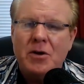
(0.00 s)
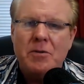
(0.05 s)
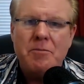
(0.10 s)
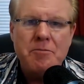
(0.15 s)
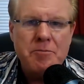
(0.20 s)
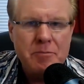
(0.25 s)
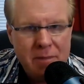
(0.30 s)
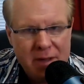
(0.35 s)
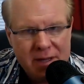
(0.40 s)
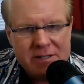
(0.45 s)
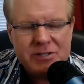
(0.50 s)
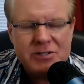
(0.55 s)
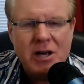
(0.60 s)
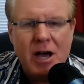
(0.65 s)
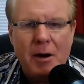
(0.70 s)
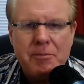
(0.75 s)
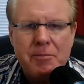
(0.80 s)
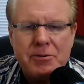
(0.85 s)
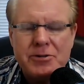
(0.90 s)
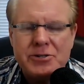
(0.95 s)
missed
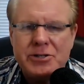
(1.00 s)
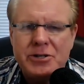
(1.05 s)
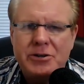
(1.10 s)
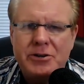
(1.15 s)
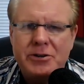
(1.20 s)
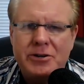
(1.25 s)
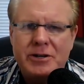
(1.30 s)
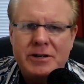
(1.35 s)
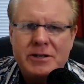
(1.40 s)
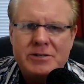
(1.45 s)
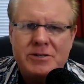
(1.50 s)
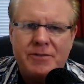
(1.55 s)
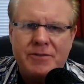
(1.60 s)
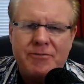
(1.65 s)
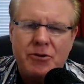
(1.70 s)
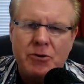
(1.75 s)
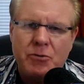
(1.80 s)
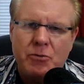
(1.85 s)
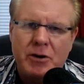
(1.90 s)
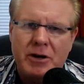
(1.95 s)
opportunities, if
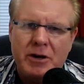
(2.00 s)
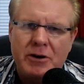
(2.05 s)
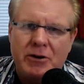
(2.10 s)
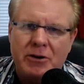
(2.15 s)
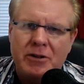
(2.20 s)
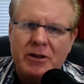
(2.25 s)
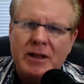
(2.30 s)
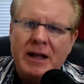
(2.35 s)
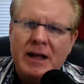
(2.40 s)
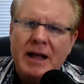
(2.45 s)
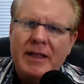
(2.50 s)
you will,